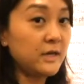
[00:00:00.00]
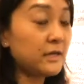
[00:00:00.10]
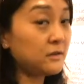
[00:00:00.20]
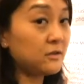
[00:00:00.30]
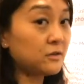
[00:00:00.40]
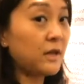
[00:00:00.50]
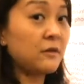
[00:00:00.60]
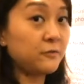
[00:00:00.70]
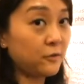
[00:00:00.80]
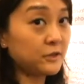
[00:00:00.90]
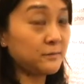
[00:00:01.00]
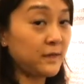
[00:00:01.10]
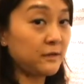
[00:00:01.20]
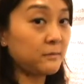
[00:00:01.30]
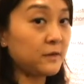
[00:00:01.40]
It's not
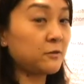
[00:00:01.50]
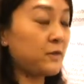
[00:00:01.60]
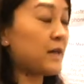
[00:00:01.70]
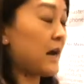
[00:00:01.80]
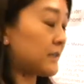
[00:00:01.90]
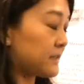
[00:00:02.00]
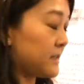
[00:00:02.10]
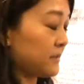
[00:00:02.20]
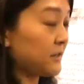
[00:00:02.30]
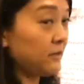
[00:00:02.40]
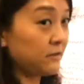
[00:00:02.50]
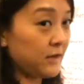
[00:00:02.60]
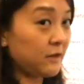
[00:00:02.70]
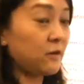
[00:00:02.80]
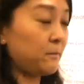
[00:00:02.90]
enforcement, but we asking their